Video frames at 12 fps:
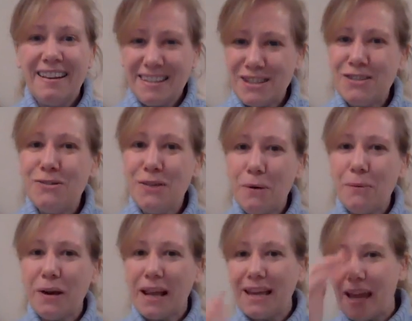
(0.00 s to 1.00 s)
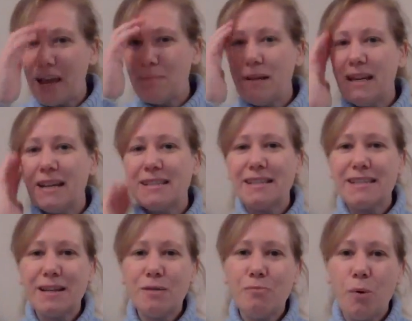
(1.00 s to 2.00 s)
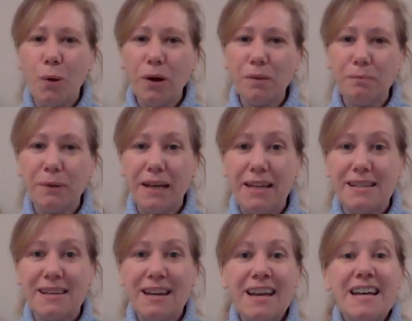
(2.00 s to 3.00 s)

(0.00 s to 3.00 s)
Let's do that one again because it's an important piece